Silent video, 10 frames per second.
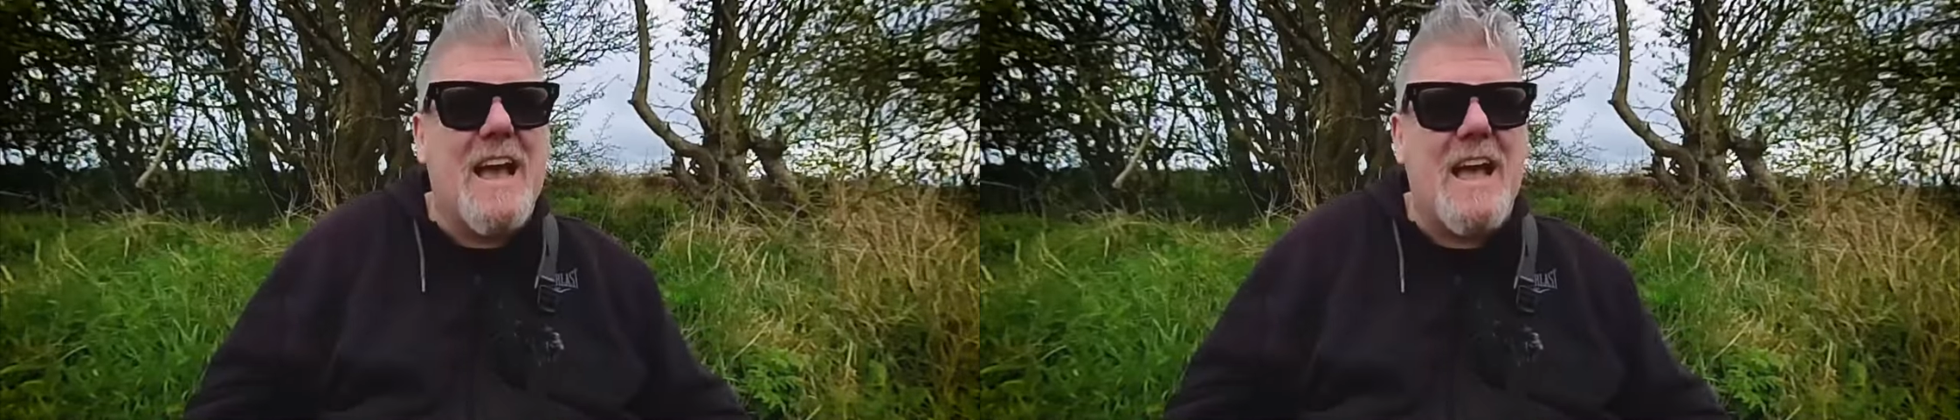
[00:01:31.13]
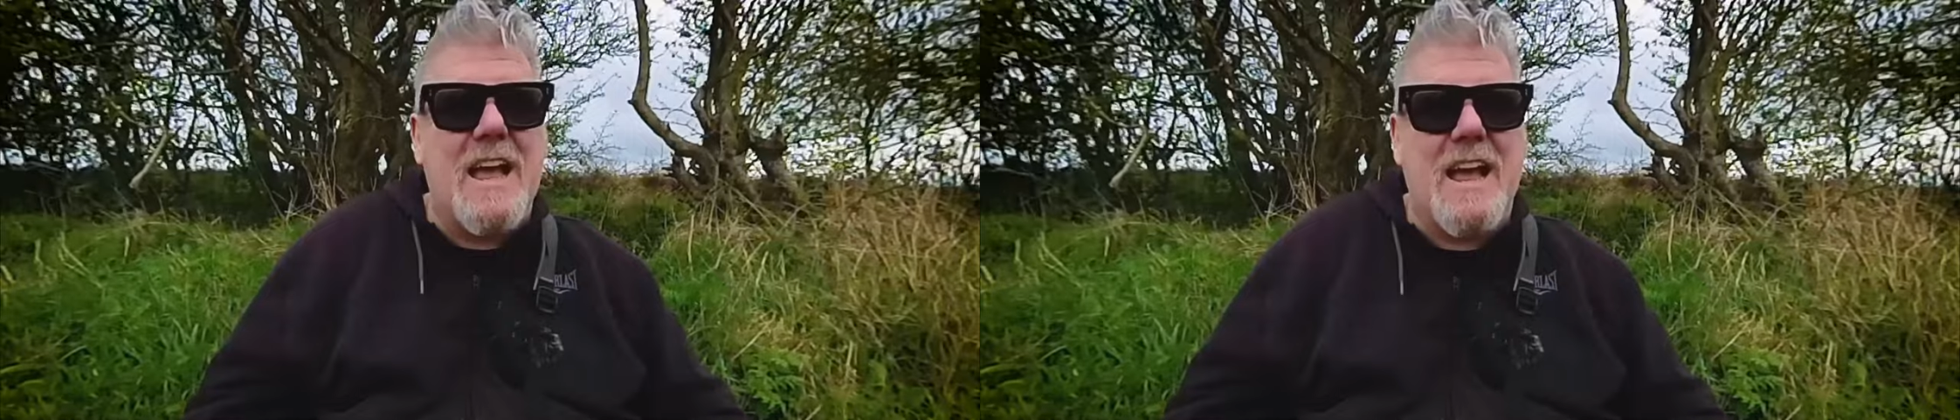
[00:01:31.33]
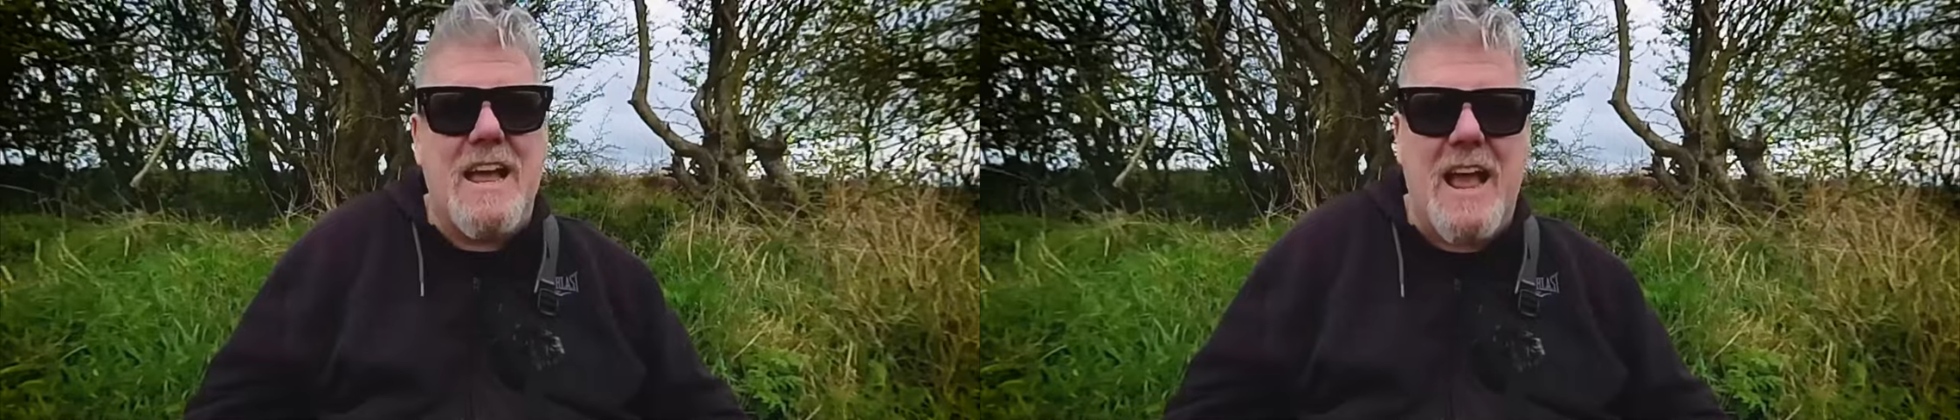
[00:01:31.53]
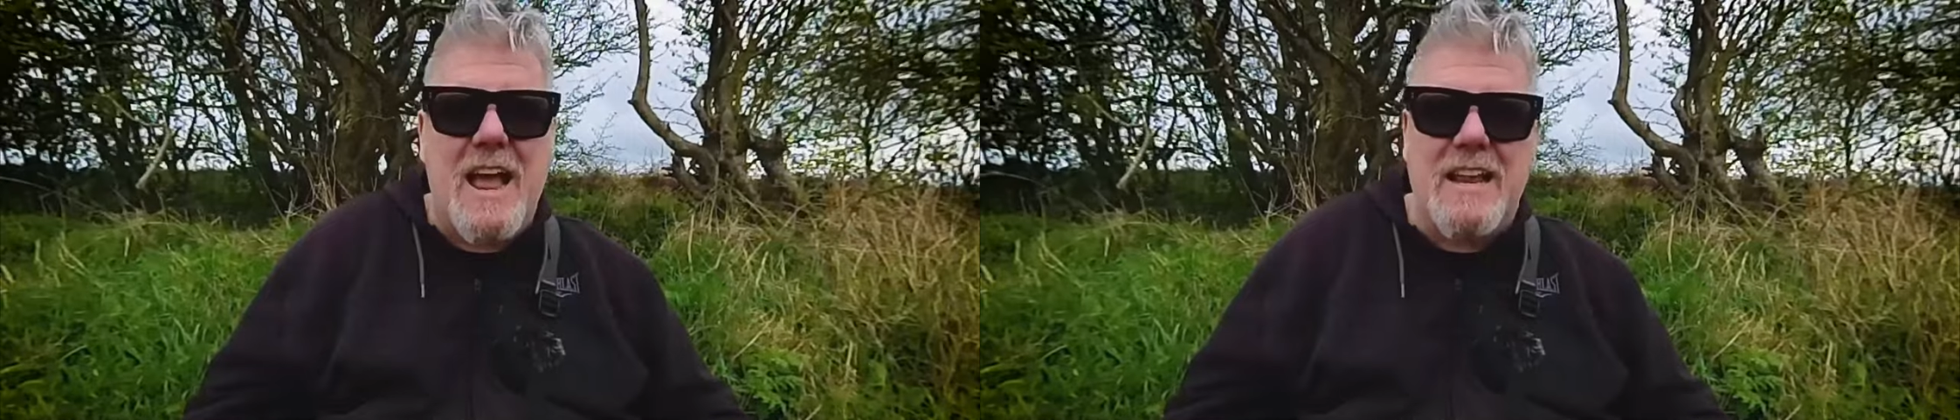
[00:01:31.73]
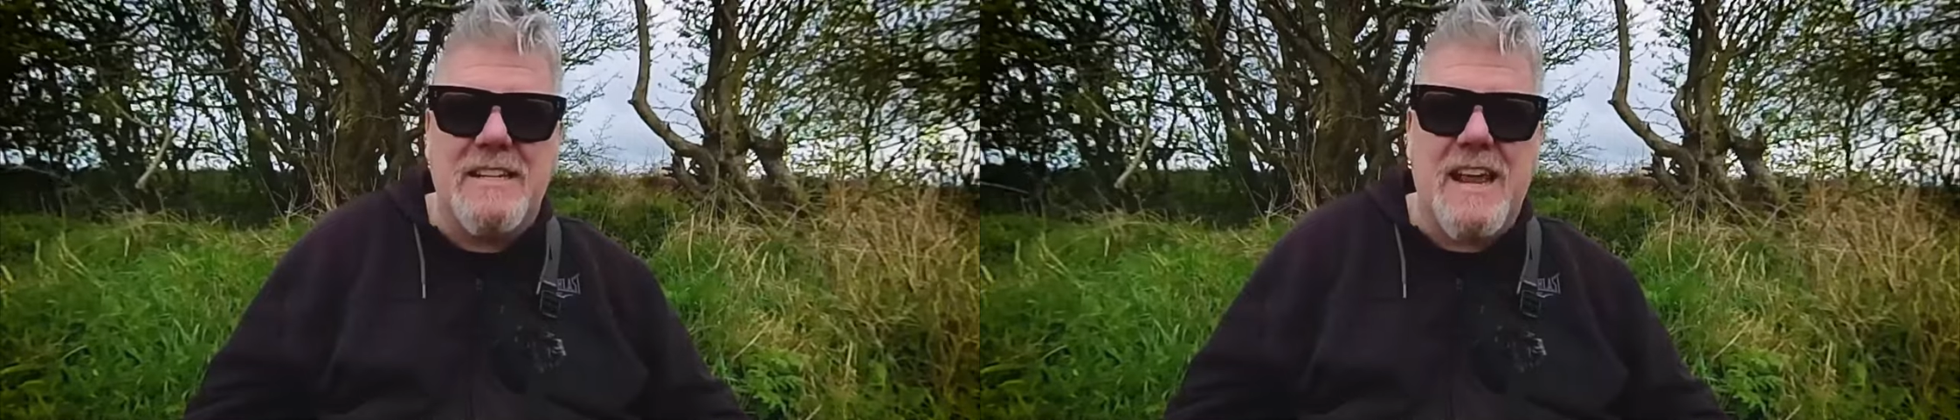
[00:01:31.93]

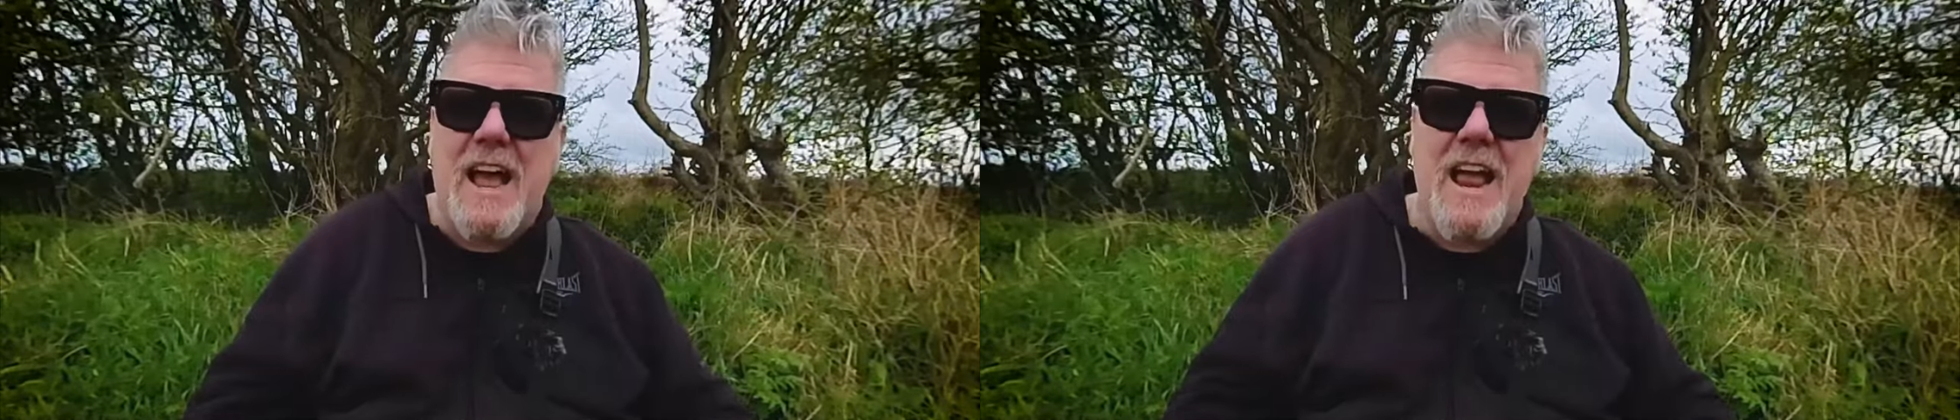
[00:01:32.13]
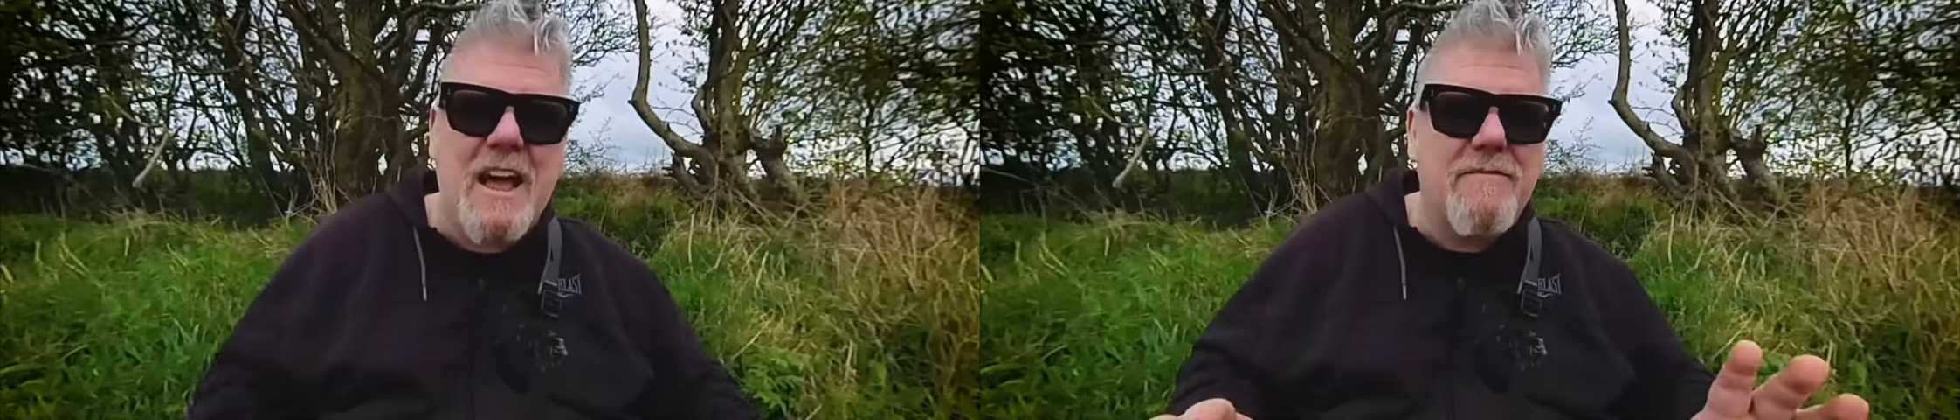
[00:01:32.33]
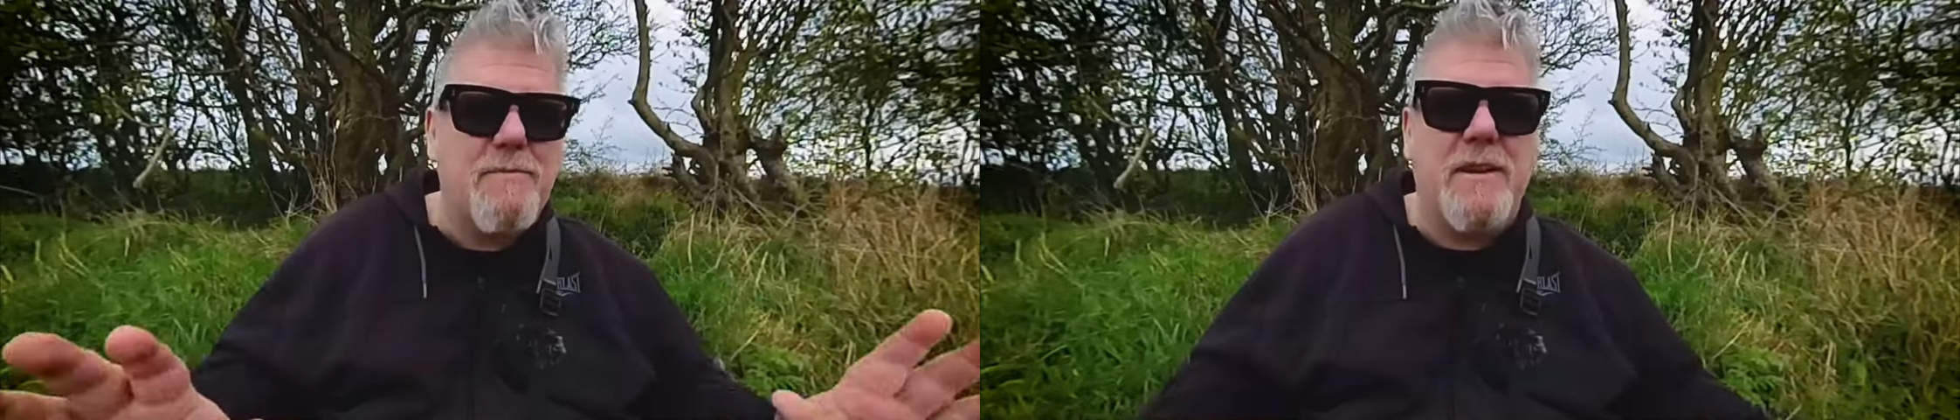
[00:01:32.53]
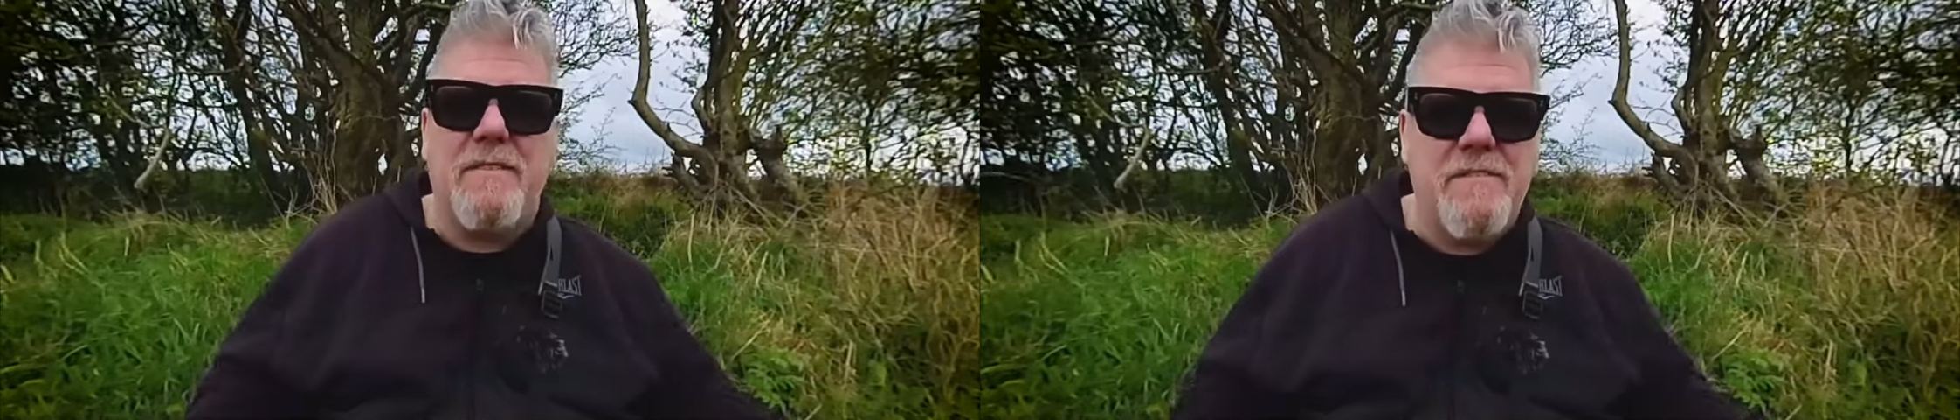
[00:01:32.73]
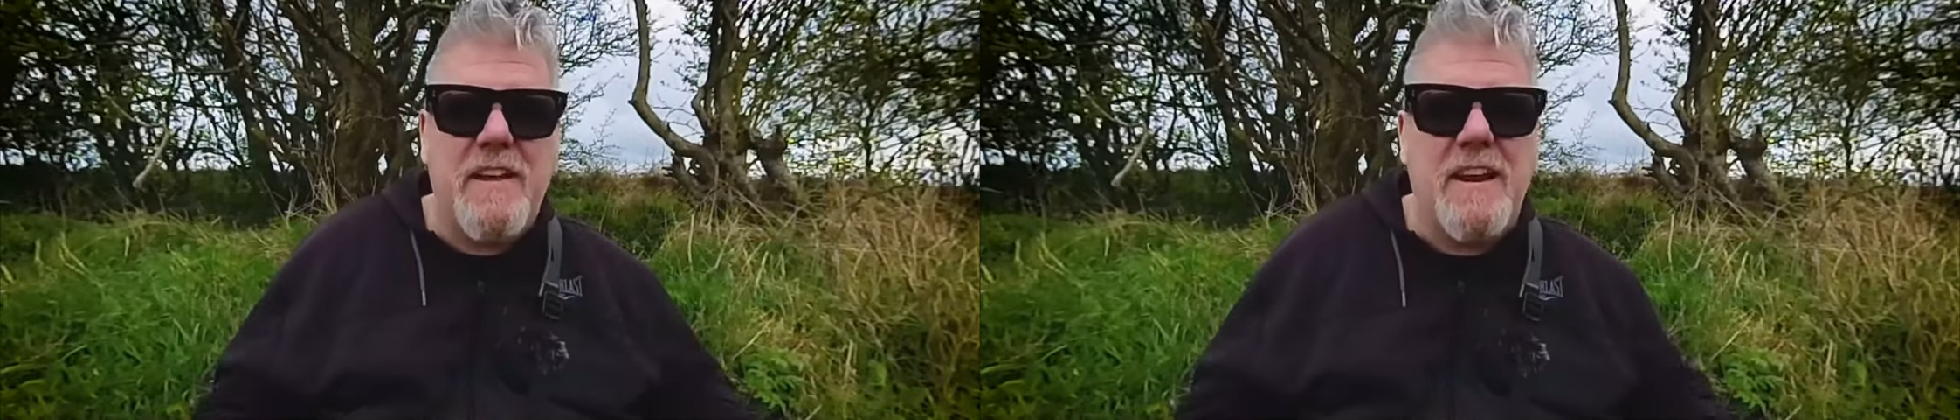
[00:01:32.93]
And I have
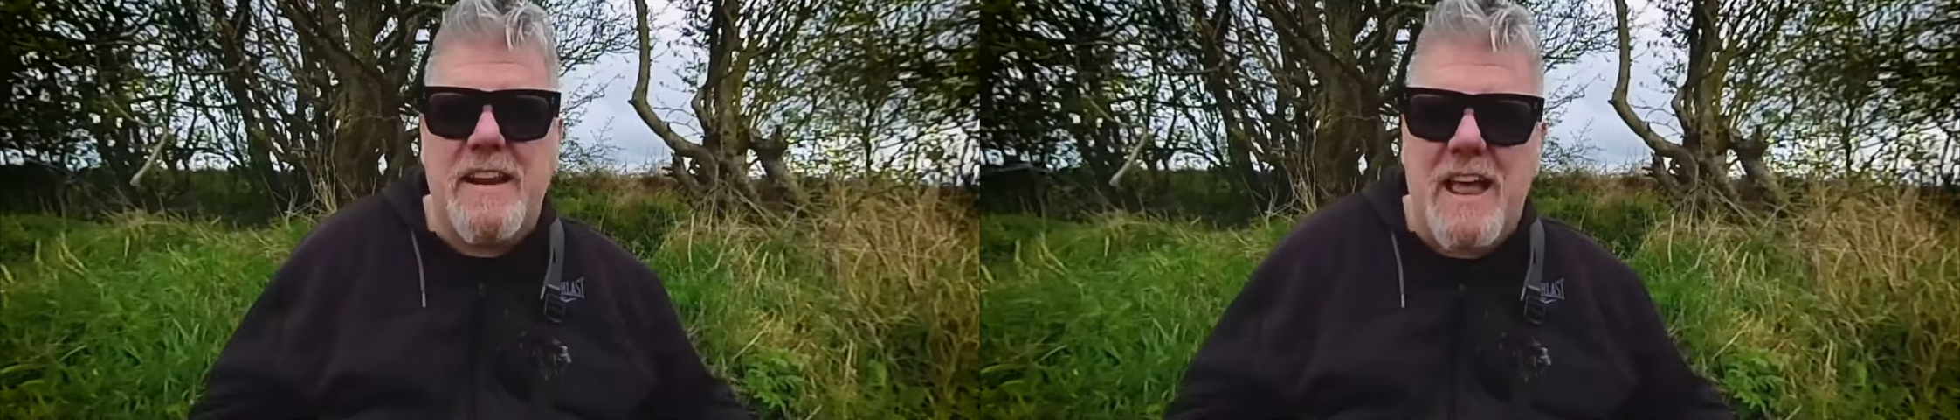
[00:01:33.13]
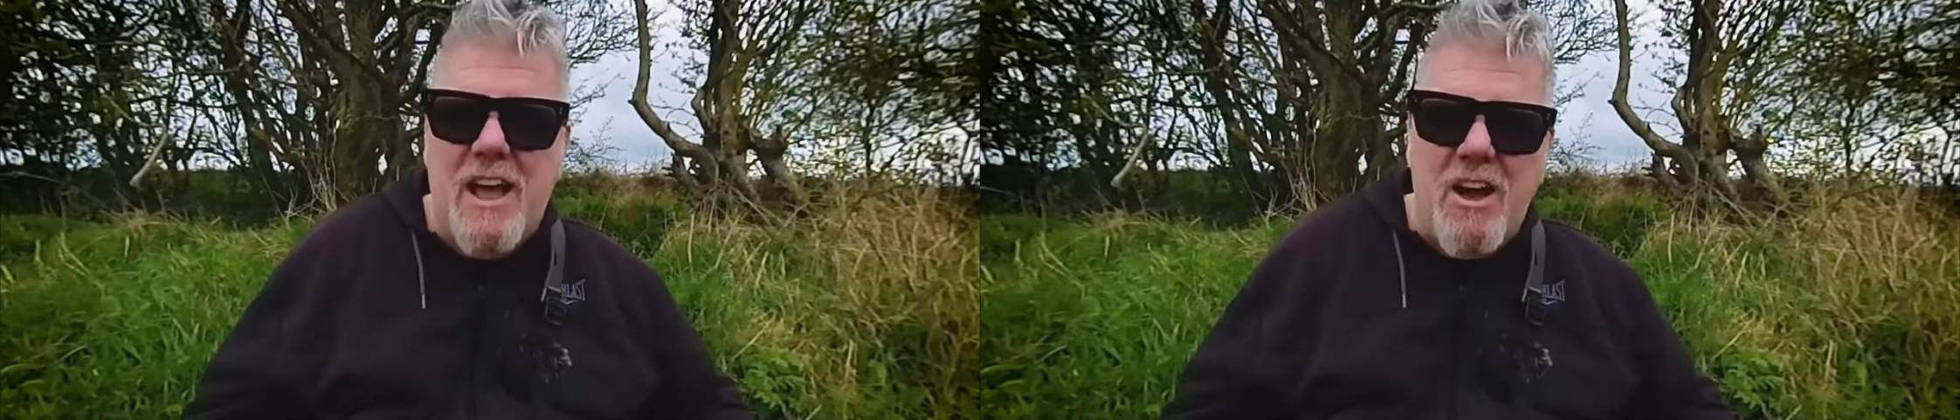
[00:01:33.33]
been feeling like